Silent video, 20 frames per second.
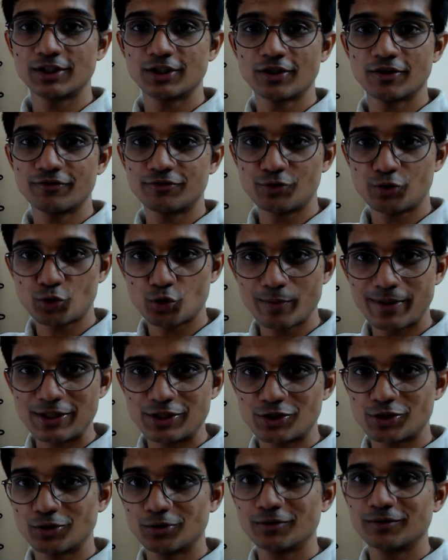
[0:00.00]
Think of Truman
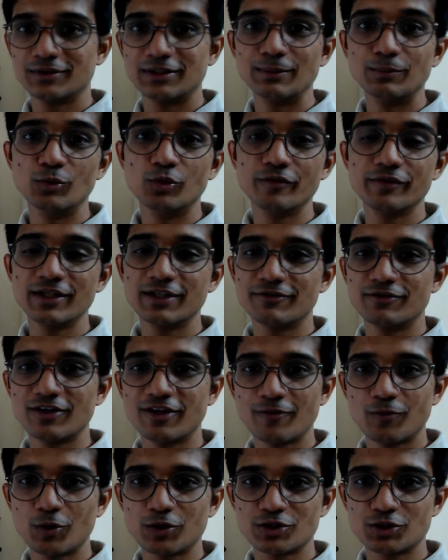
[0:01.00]
Show, the movie. If you
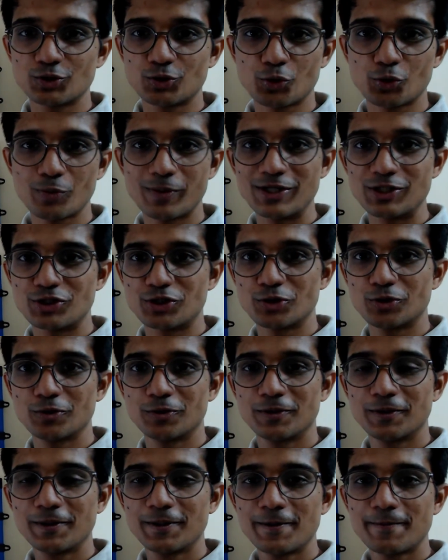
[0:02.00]
have watched Truman
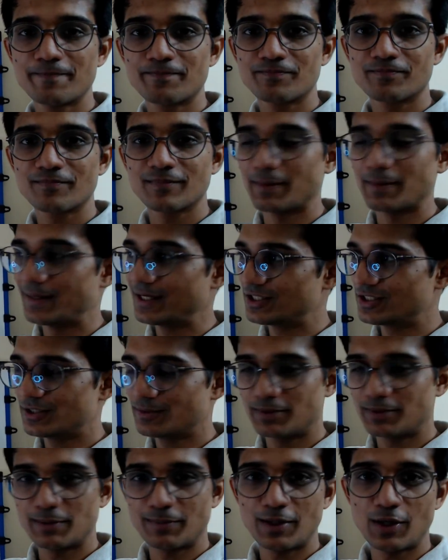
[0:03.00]
Show,
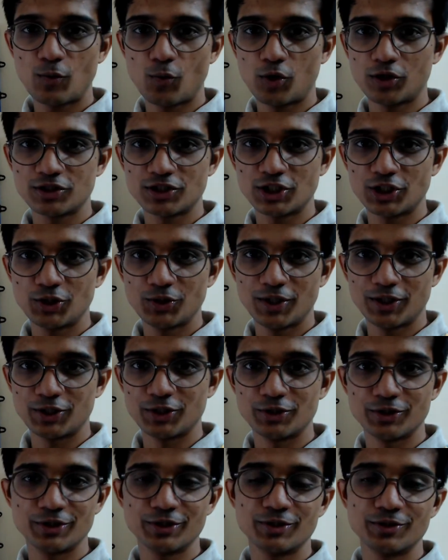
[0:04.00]
imagine people are watching you and
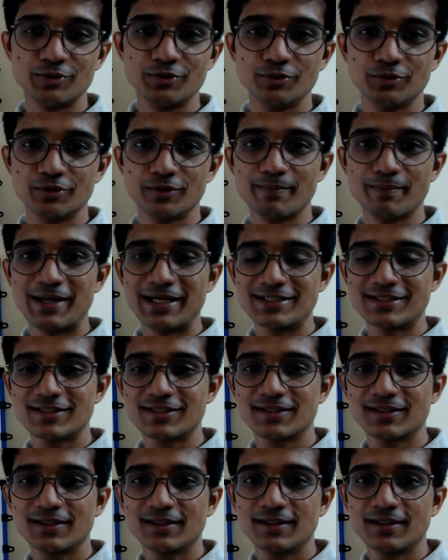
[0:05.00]
you need to do your
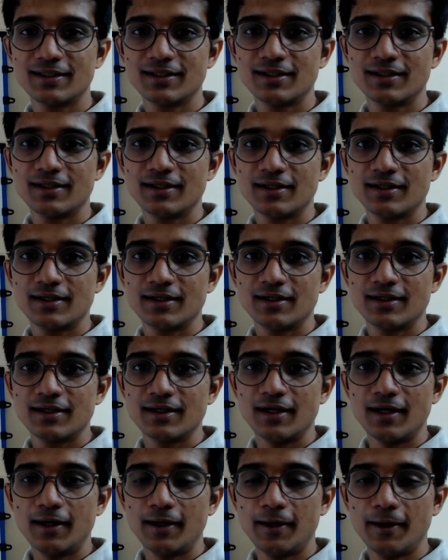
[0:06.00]
best
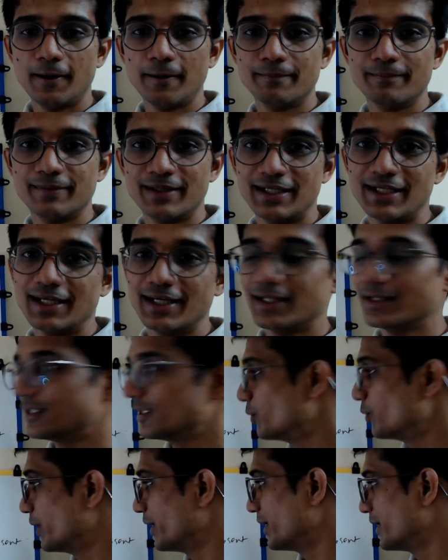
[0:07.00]
in a
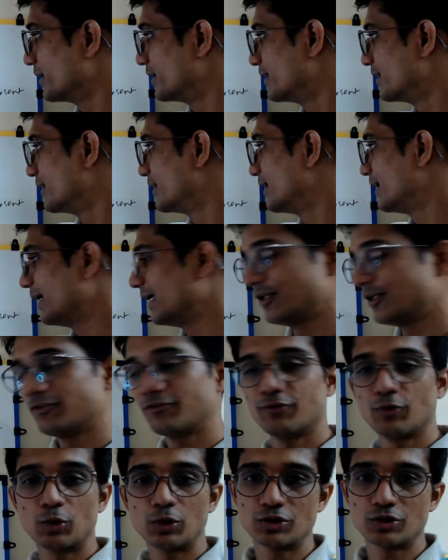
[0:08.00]
healthy way, and you
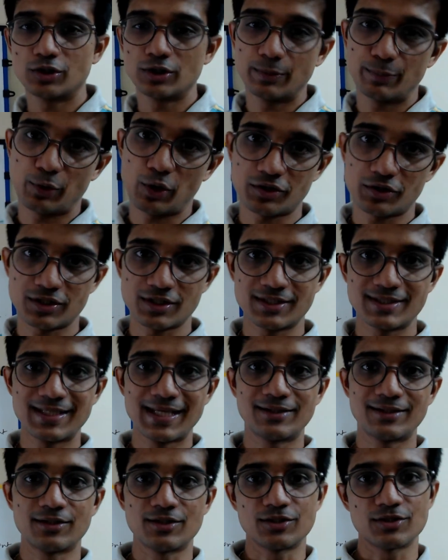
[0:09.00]
focus on the process
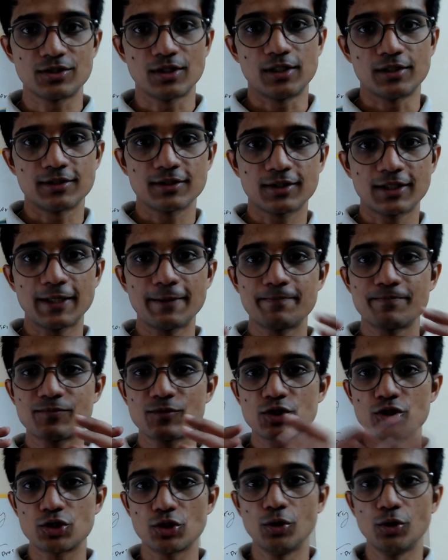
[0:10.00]
than the result. Okay,
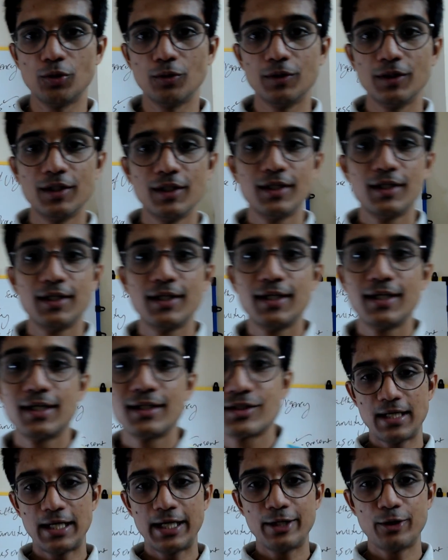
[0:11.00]
so
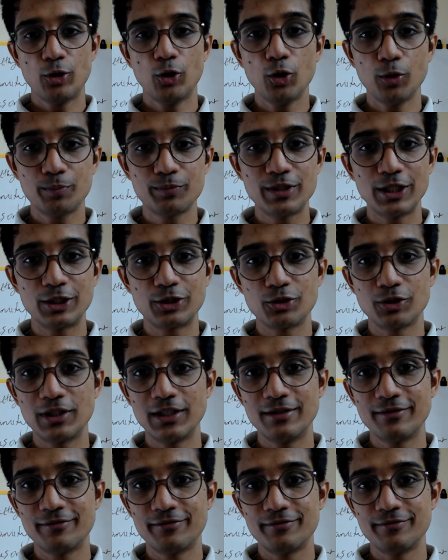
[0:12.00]
I hope that you
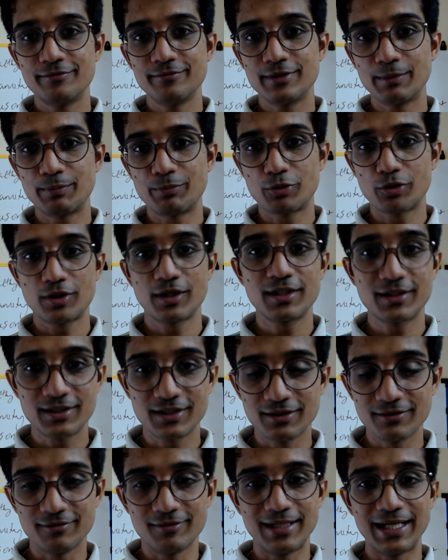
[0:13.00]
live a
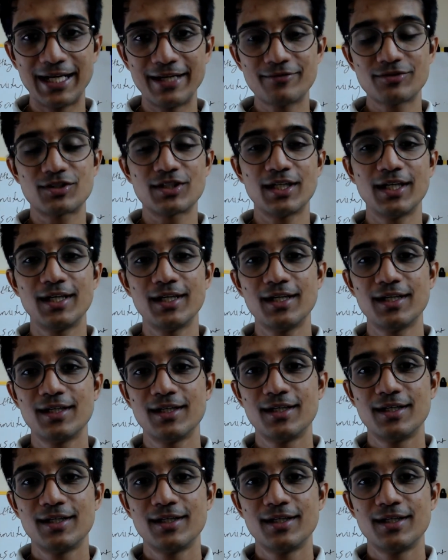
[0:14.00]
productive lifestyle.